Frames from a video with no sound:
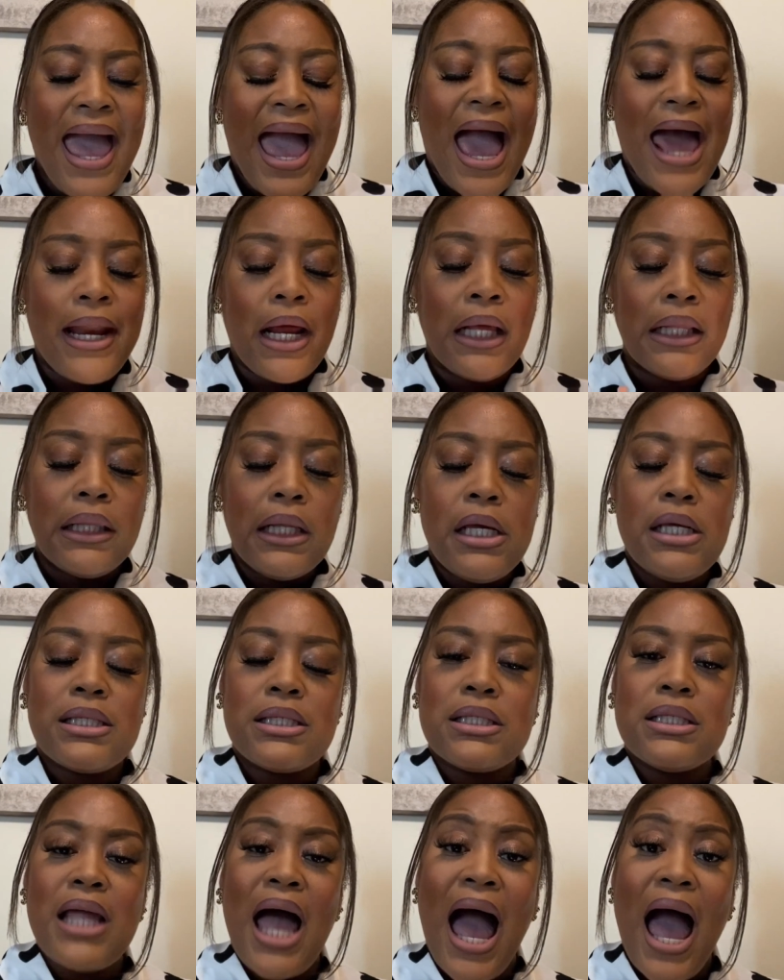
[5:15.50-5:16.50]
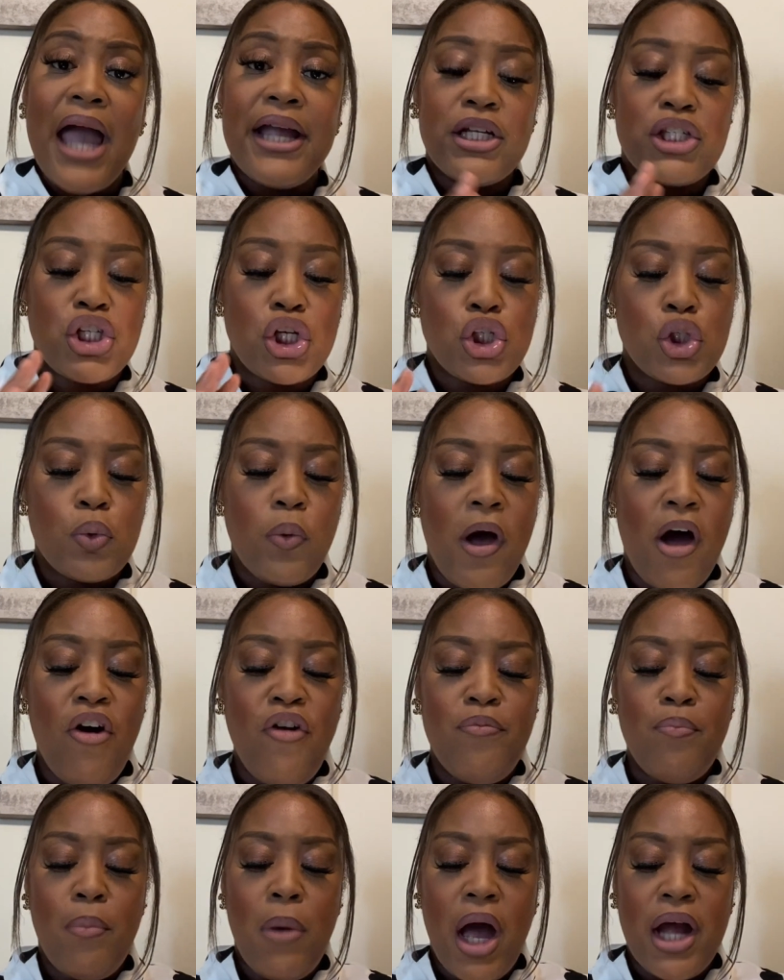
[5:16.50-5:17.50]
at at least 9 to
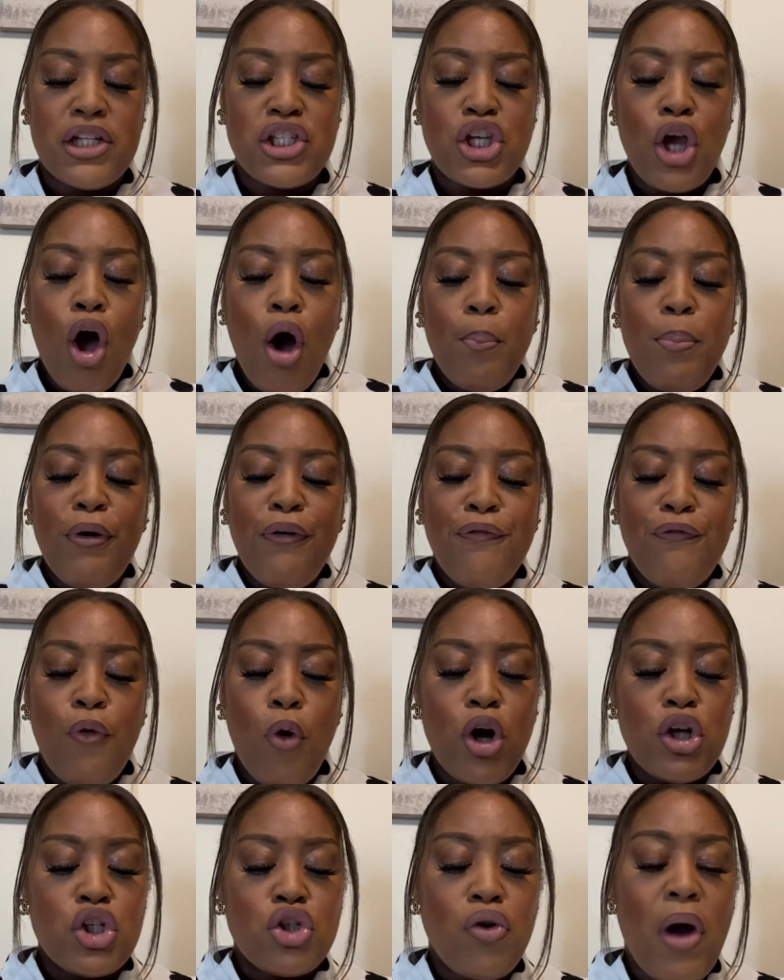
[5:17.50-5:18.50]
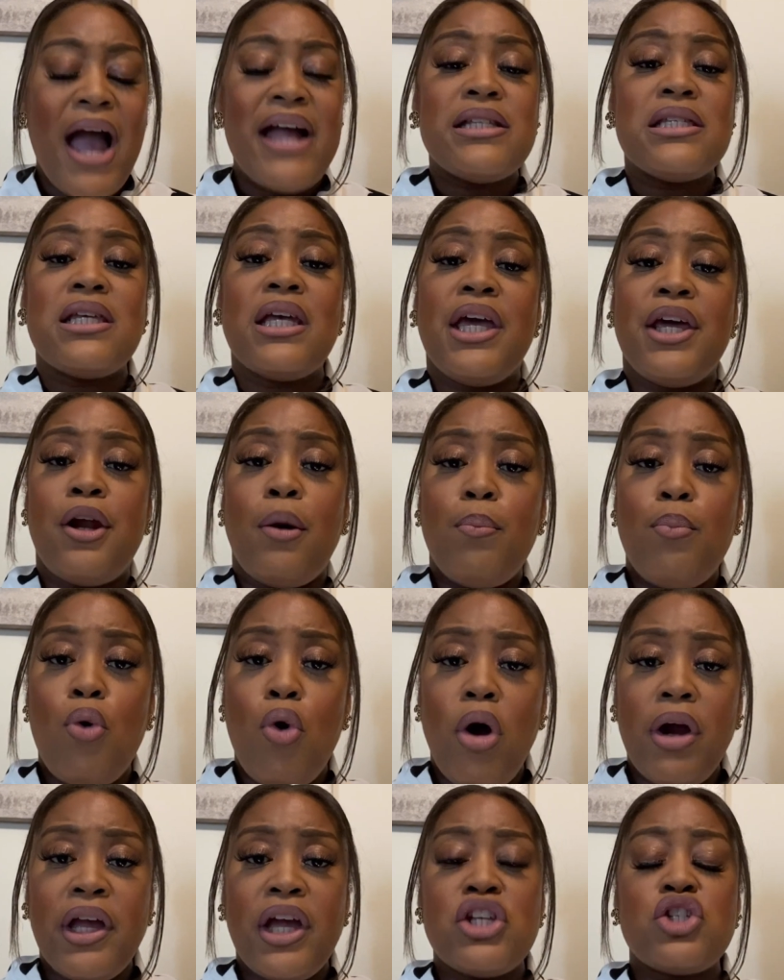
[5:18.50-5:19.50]
12 months before trying to get a
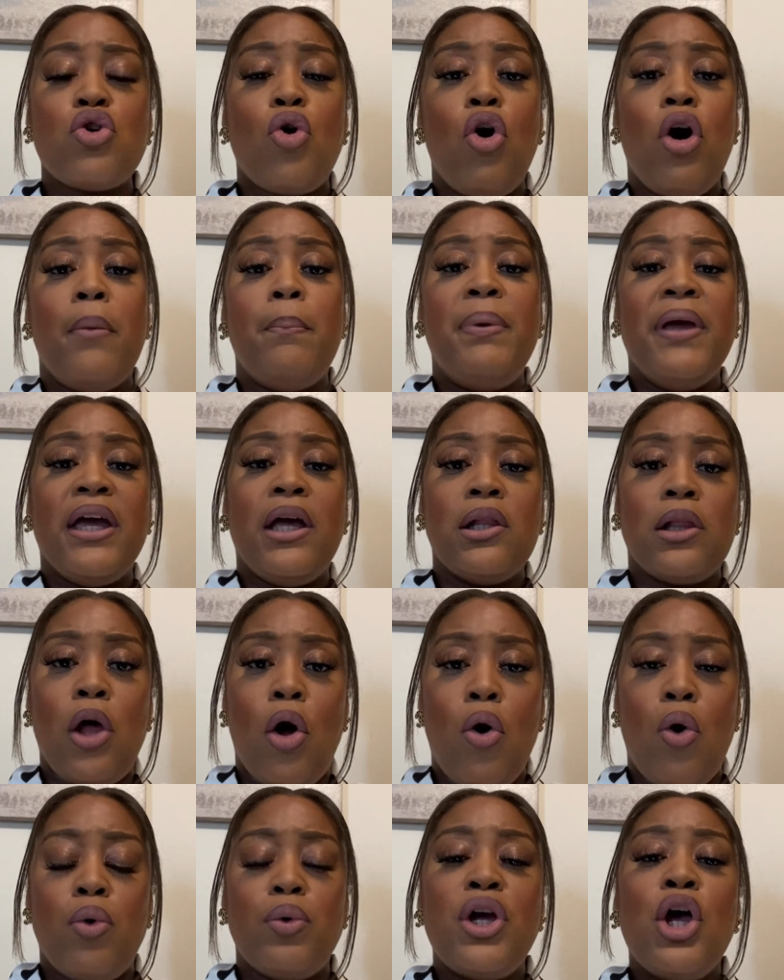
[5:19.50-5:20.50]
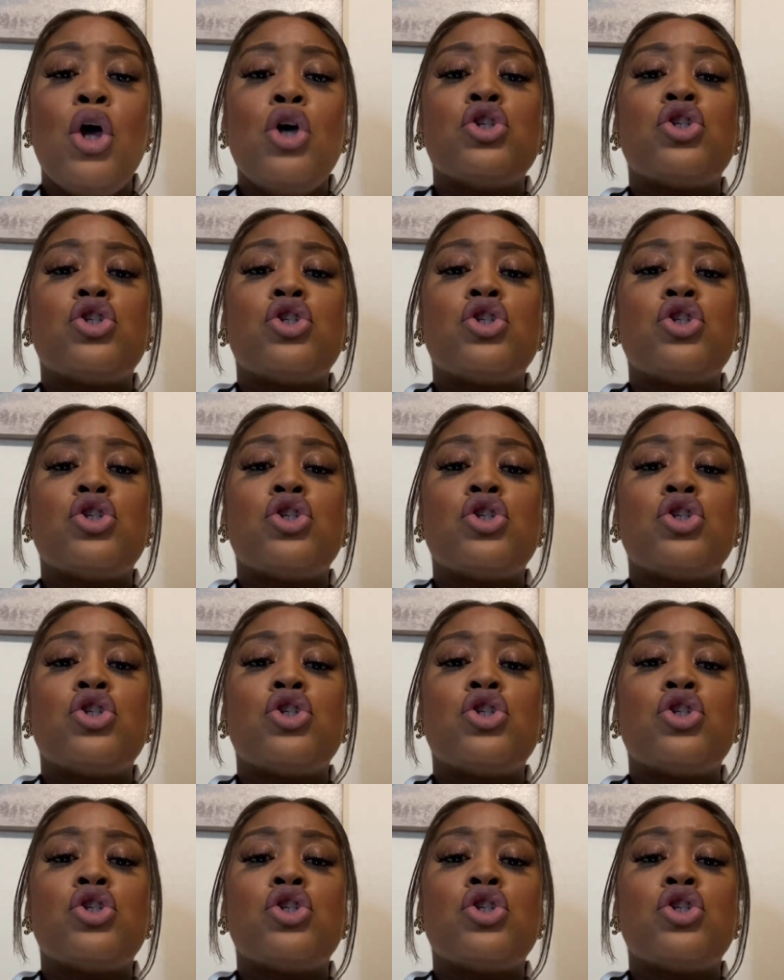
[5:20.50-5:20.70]
mortgage or a big loan.